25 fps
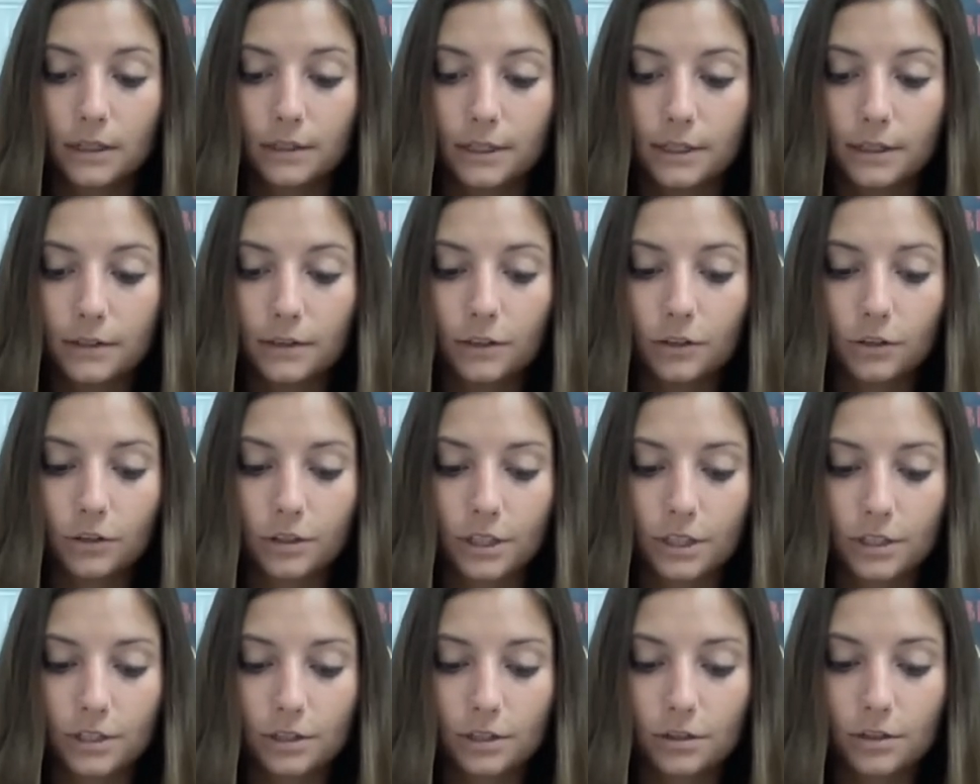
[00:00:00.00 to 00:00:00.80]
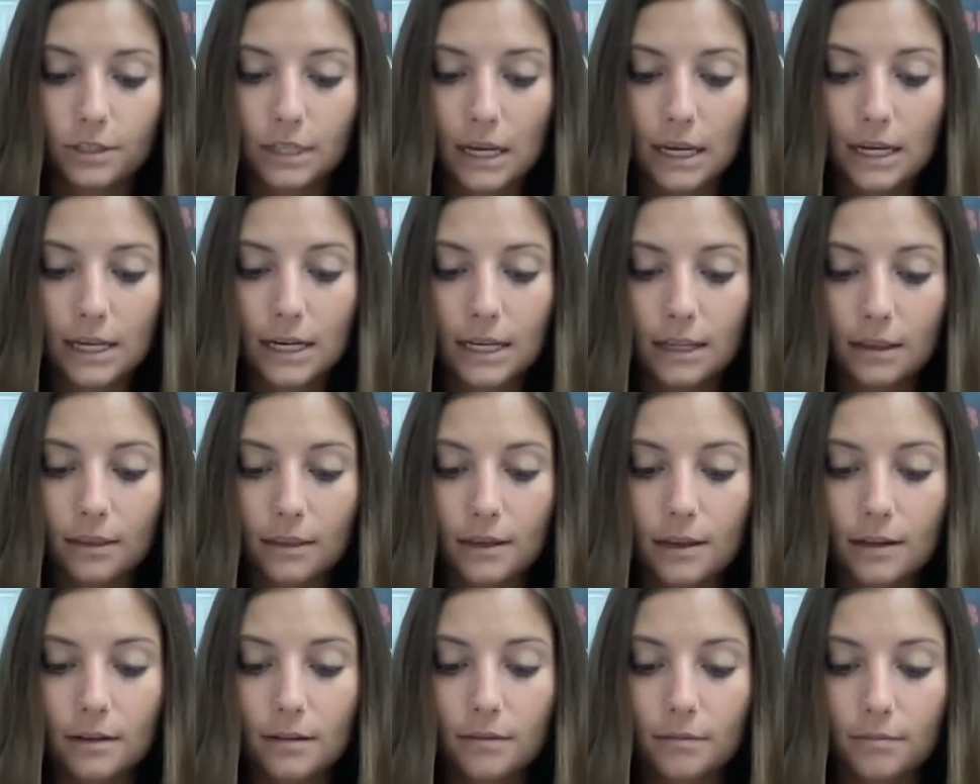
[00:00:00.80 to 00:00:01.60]
Didn't your sister say
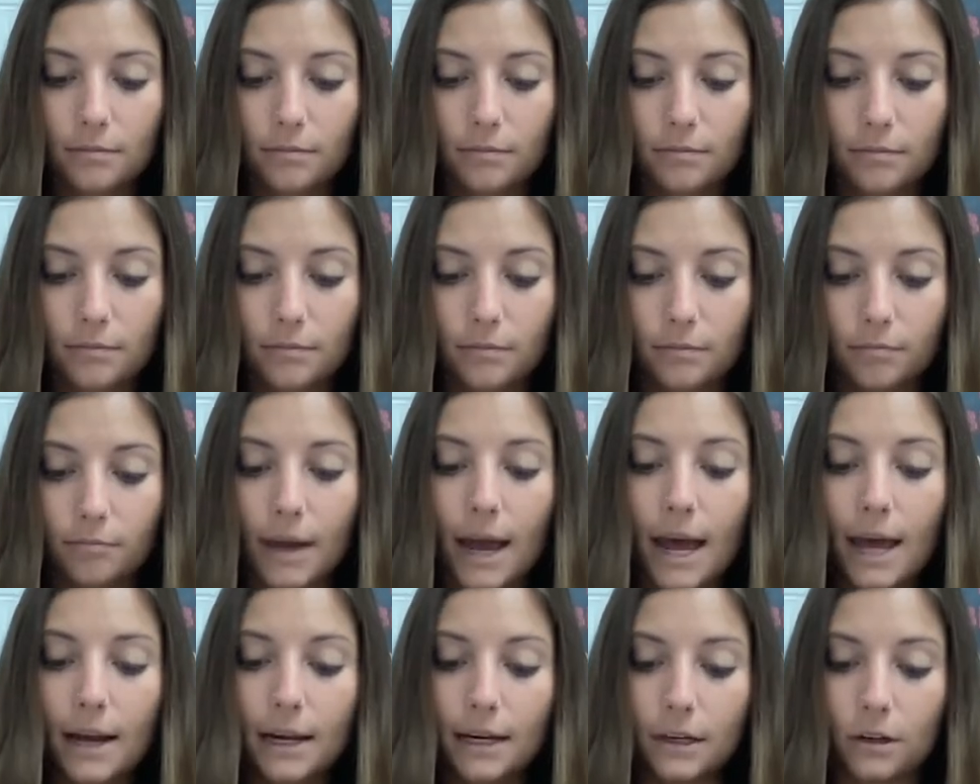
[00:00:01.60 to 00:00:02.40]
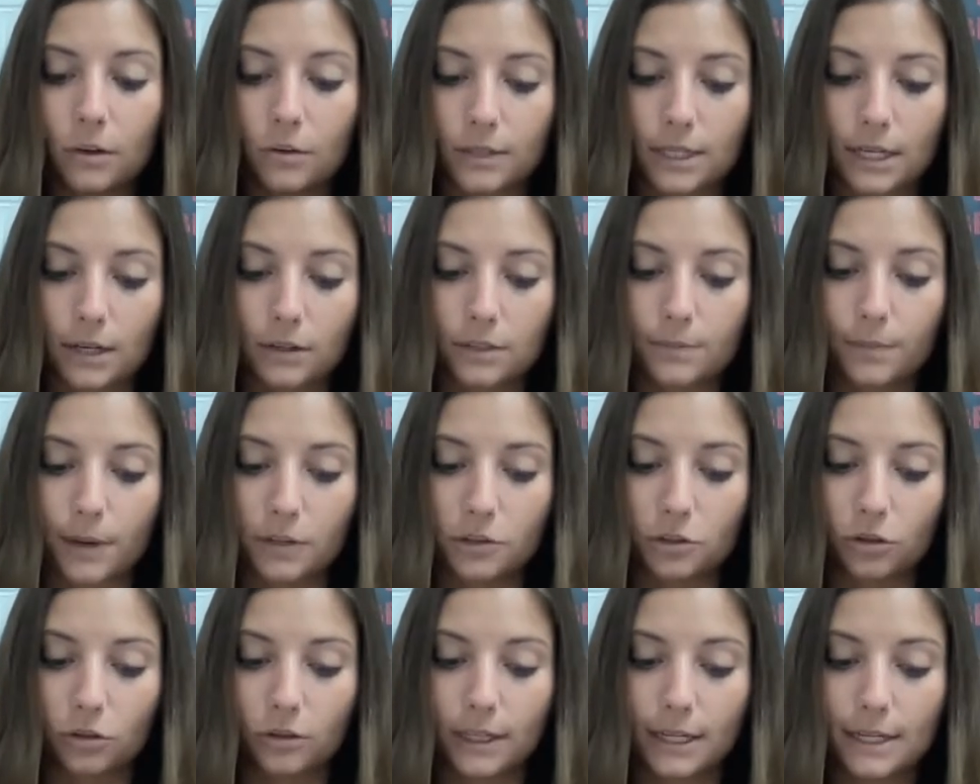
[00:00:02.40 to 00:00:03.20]
anything? Maddie knows how
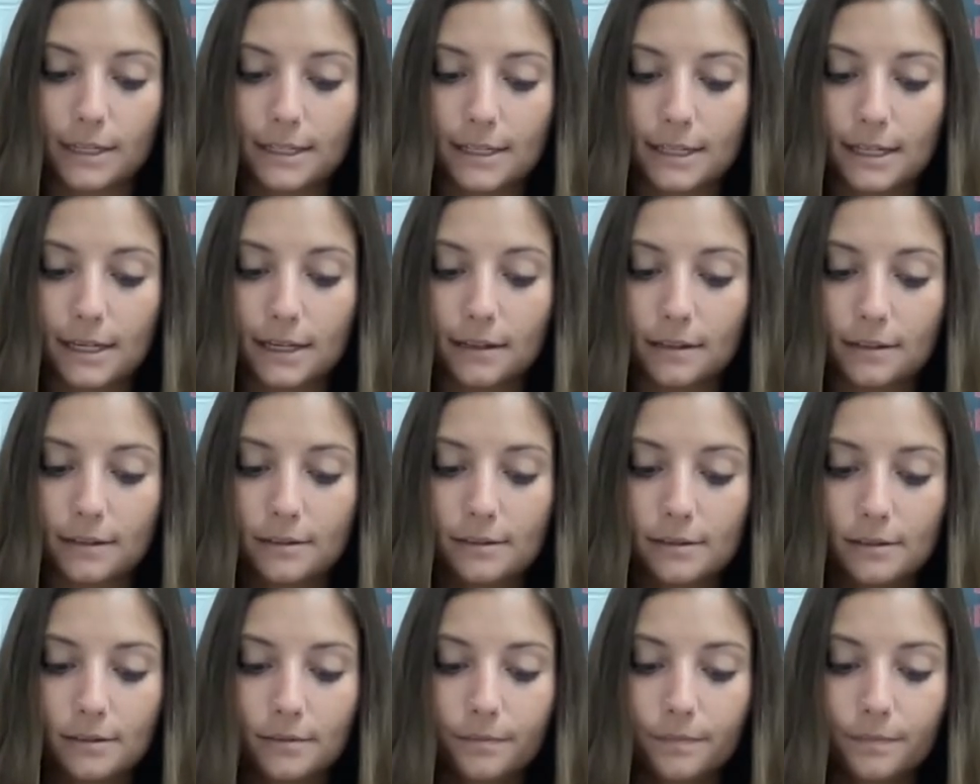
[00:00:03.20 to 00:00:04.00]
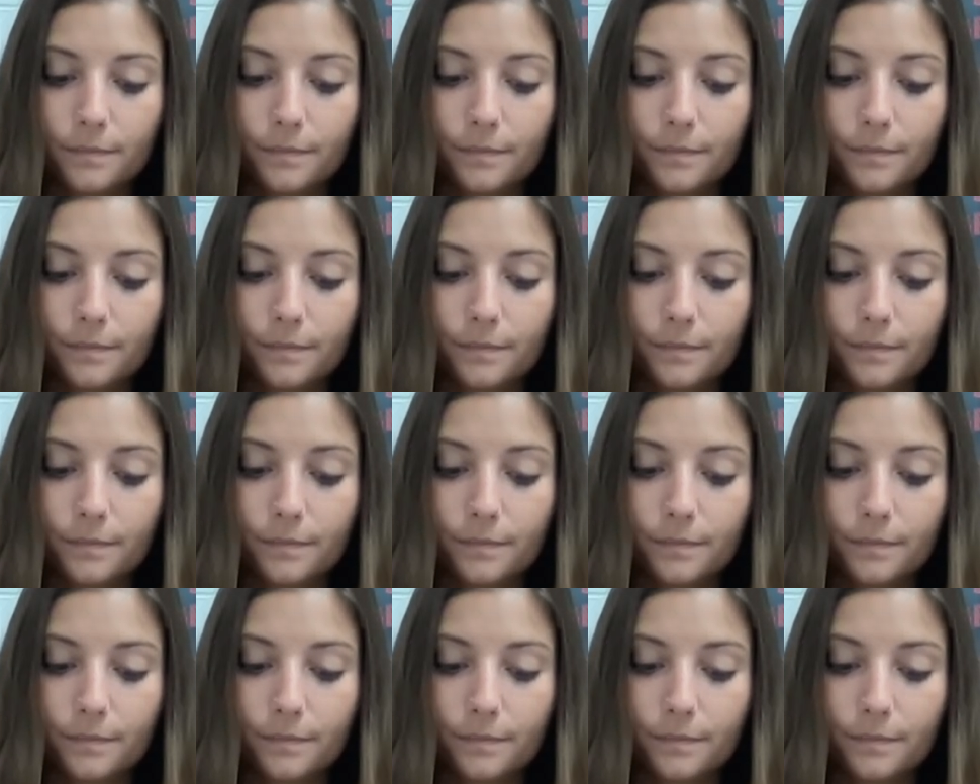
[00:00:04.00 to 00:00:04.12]
special Daisy is.